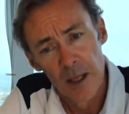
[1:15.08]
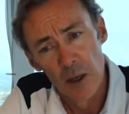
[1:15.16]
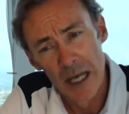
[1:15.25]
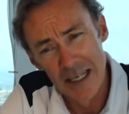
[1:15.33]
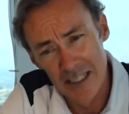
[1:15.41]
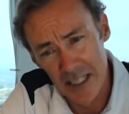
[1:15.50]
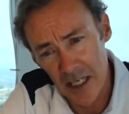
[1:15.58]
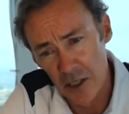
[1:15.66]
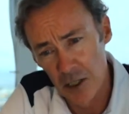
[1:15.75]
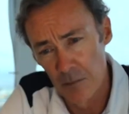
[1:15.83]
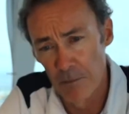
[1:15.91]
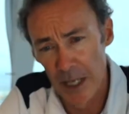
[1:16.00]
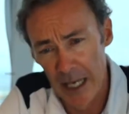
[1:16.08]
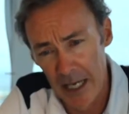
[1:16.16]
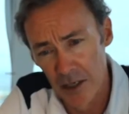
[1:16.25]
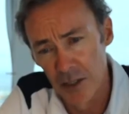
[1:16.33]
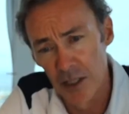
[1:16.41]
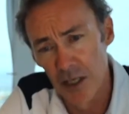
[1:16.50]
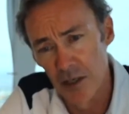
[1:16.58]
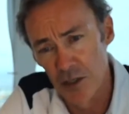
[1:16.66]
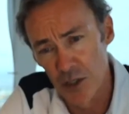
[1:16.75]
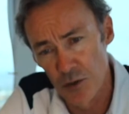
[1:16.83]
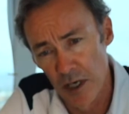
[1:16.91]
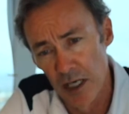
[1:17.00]
It's then compounded in
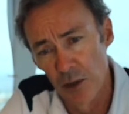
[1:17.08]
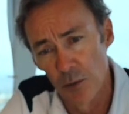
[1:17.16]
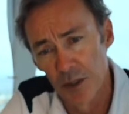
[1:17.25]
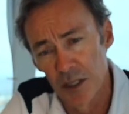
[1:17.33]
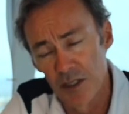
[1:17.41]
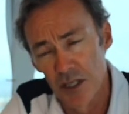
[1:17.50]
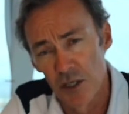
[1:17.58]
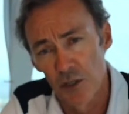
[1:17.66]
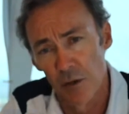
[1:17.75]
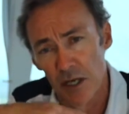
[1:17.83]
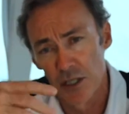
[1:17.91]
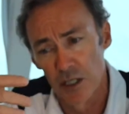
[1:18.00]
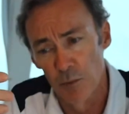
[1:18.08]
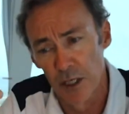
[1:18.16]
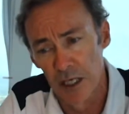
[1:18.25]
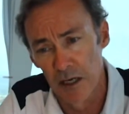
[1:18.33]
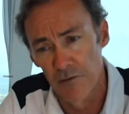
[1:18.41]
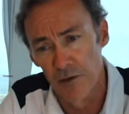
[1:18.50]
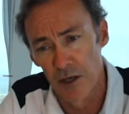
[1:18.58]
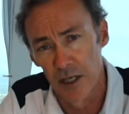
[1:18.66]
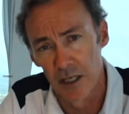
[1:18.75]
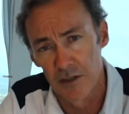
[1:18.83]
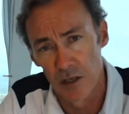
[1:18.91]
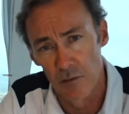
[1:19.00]
Australia with the situation that we now find
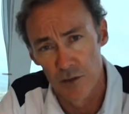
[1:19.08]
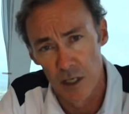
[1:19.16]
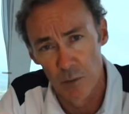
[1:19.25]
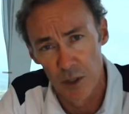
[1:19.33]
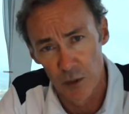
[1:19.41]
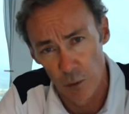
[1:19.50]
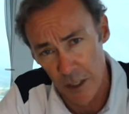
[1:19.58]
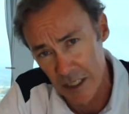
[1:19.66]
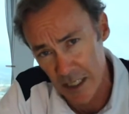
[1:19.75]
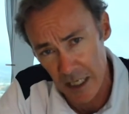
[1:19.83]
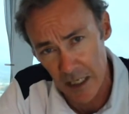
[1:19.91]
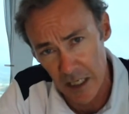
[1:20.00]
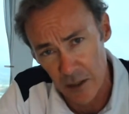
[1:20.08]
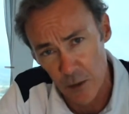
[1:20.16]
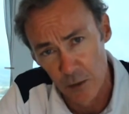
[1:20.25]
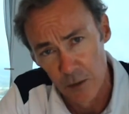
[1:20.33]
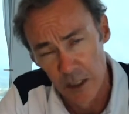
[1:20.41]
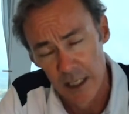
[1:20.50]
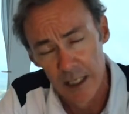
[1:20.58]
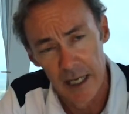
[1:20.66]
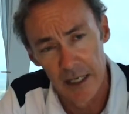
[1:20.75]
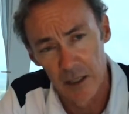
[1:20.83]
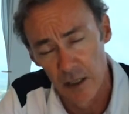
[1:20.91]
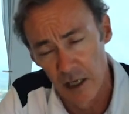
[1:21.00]
ourselves in with Queensland Nickel
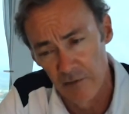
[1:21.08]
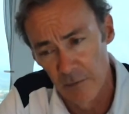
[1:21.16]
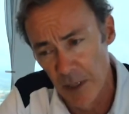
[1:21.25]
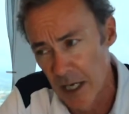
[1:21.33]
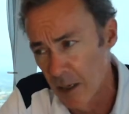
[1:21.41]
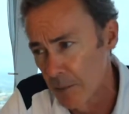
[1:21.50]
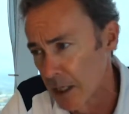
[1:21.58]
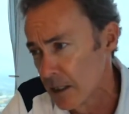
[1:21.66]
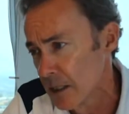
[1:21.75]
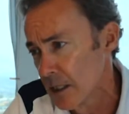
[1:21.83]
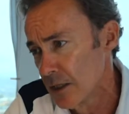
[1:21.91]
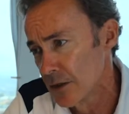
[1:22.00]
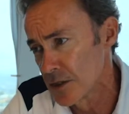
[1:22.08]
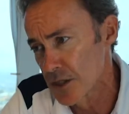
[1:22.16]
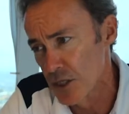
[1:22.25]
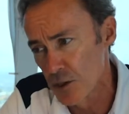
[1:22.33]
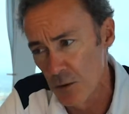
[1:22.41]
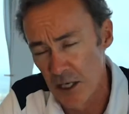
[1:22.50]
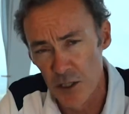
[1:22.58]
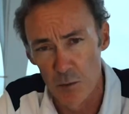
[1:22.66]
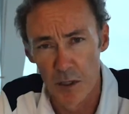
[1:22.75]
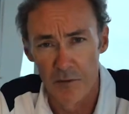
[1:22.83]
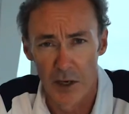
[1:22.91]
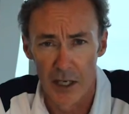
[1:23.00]
and Clive Palmer, the situation
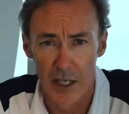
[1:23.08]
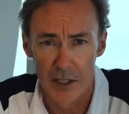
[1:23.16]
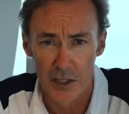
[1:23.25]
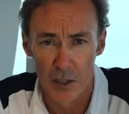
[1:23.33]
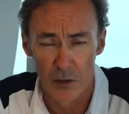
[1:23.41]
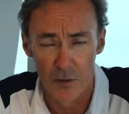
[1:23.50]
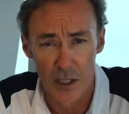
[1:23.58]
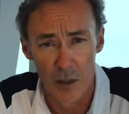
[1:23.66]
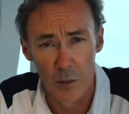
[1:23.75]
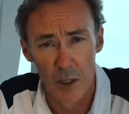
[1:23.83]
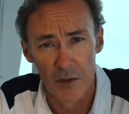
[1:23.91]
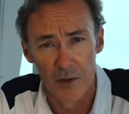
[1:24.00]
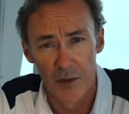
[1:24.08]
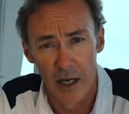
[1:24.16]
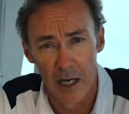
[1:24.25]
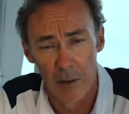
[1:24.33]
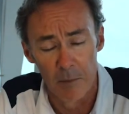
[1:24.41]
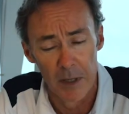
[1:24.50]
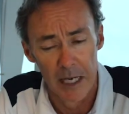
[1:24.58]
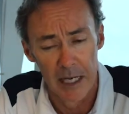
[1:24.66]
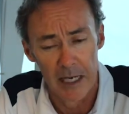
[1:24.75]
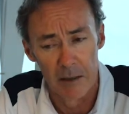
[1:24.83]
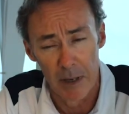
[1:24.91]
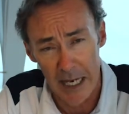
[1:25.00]
we find ourselves in with
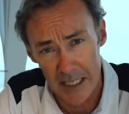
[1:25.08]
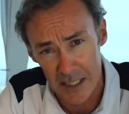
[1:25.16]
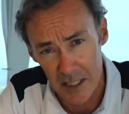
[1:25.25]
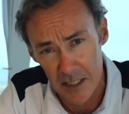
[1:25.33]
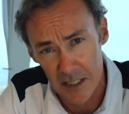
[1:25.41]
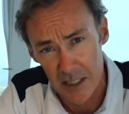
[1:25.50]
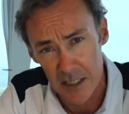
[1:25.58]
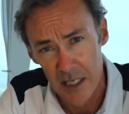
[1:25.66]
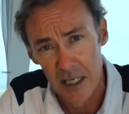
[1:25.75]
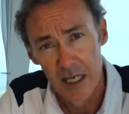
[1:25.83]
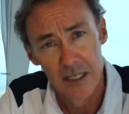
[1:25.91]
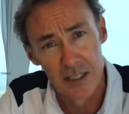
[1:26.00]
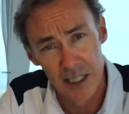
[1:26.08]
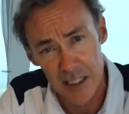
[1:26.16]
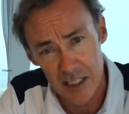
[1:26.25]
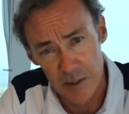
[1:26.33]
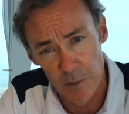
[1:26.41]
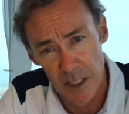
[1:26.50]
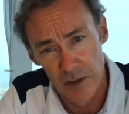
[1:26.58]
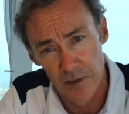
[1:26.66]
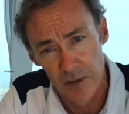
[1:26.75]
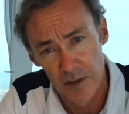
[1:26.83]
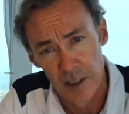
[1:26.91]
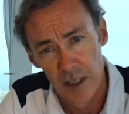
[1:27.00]
Masters, Dick
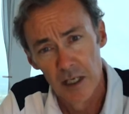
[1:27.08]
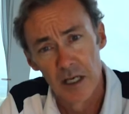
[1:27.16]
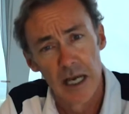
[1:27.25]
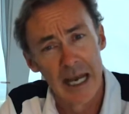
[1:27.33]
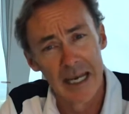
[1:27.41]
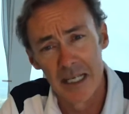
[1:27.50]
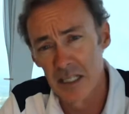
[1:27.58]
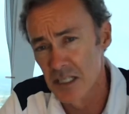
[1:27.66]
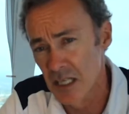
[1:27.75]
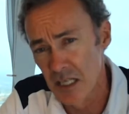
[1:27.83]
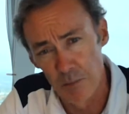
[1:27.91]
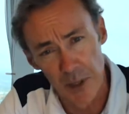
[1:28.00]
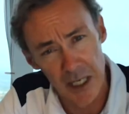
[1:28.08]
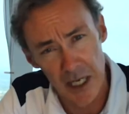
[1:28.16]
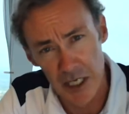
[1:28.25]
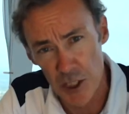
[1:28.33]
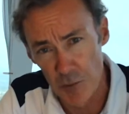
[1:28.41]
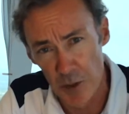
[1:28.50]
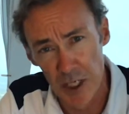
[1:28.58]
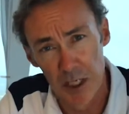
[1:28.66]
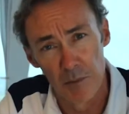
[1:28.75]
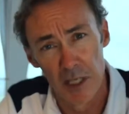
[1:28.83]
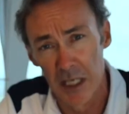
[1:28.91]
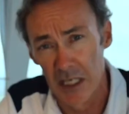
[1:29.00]
Smith, and indeed
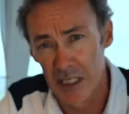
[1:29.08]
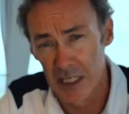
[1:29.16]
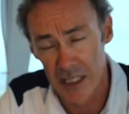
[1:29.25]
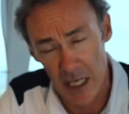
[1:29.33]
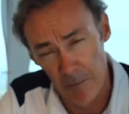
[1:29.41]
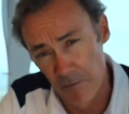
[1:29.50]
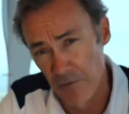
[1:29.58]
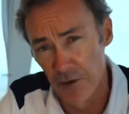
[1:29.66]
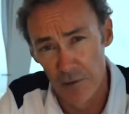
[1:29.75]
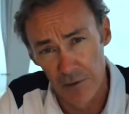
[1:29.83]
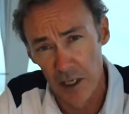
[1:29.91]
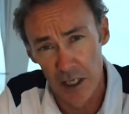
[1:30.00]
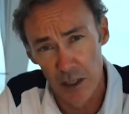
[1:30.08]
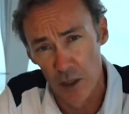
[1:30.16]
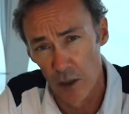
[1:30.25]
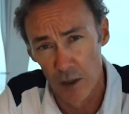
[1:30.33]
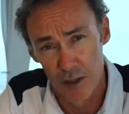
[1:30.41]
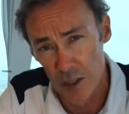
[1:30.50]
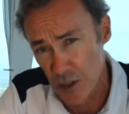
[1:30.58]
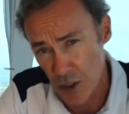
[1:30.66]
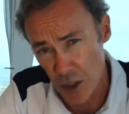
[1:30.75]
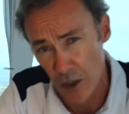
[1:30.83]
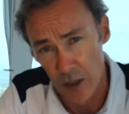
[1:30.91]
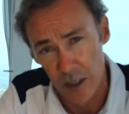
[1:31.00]
BHP being sub $15 a
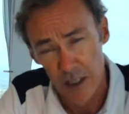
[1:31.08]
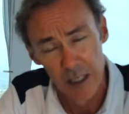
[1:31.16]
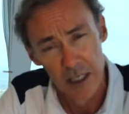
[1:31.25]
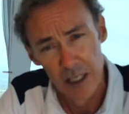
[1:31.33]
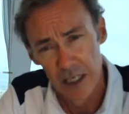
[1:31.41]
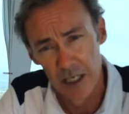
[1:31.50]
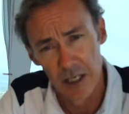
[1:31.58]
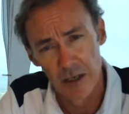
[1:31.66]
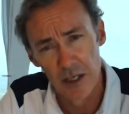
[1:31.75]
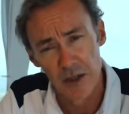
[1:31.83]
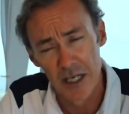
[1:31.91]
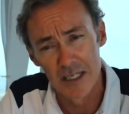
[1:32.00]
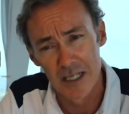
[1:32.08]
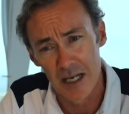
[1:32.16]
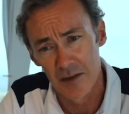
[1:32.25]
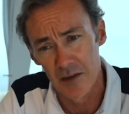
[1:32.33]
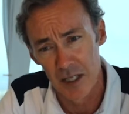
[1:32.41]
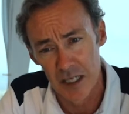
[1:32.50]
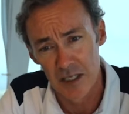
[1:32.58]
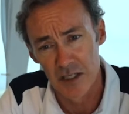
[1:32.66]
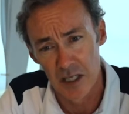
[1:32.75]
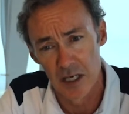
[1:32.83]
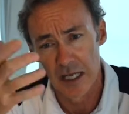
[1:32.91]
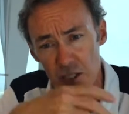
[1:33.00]
stock. You know, these are things
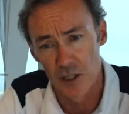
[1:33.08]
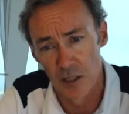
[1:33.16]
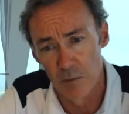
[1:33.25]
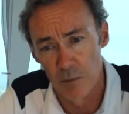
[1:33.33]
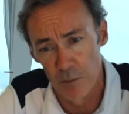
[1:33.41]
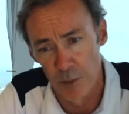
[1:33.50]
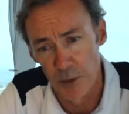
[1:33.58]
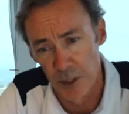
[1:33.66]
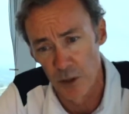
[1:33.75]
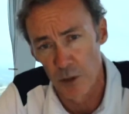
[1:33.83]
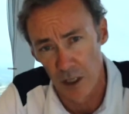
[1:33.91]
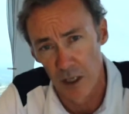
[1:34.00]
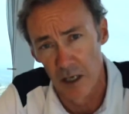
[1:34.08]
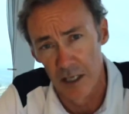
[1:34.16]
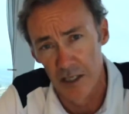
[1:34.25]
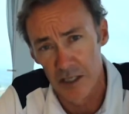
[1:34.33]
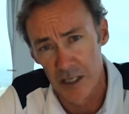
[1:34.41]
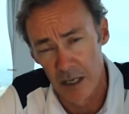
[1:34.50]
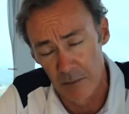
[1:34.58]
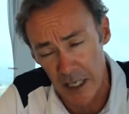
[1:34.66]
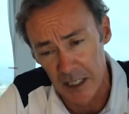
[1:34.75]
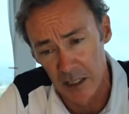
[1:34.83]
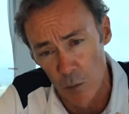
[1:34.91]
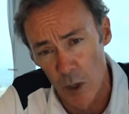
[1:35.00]
that actually put your clients and
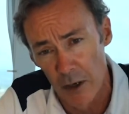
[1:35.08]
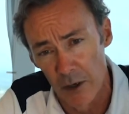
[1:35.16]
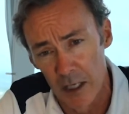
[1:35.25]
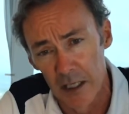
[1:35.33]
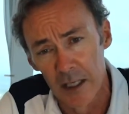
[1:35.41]
make them worry.